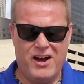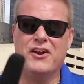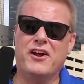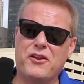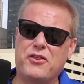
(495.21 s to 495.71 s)

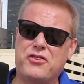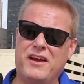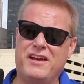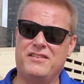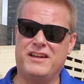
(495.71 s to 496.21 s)
Another
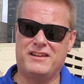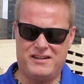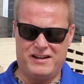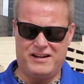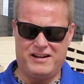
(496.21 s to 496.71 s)
thing that
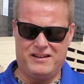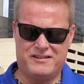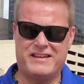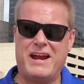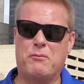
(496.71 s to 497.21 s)

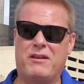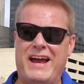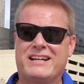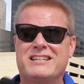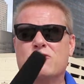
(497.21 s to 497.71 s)
this camera
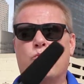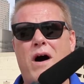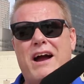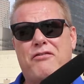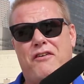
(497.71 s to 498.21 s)
lacks is
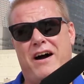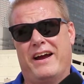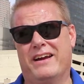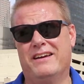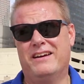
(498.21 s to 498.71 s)

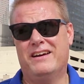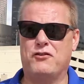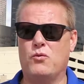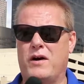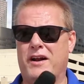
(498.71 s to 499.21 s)
Wi-Fi.
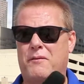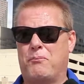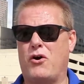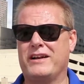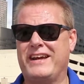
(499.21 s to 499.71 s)
If you want to
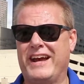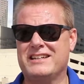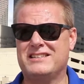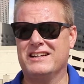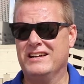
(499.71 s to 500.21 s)

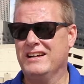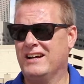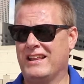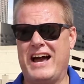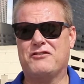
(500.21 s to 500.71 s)
broadcast
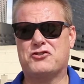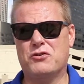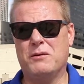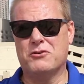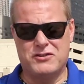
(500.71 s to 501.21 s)
live
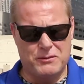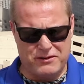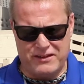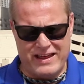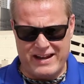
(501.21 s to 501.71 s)
stream or
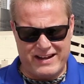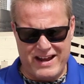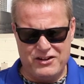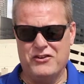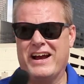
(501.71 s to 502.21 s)
something of that
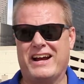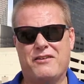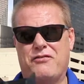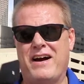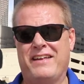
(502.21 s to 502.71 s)
kind, you're not
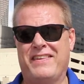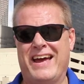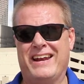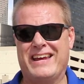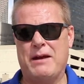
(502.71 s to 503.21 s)
going to find
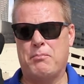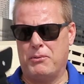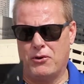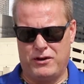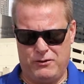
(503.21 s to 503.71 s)
that
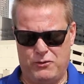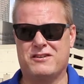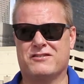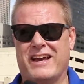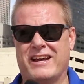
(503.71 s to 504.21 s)
capability with this